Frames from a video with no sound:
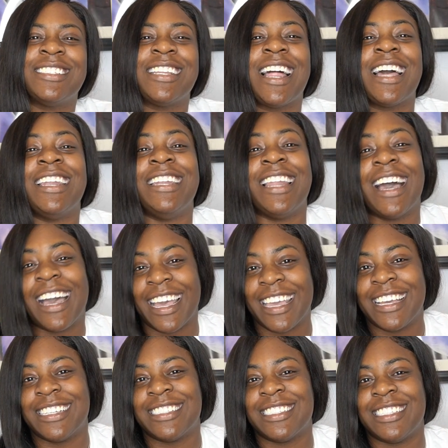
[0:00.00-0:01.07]
Should I not
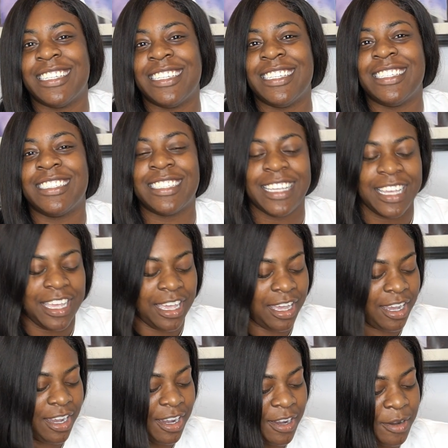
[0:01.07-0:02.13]
answer these?
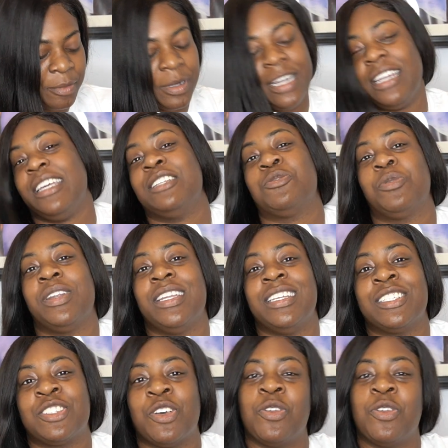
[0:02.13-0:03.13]
But it is what it is.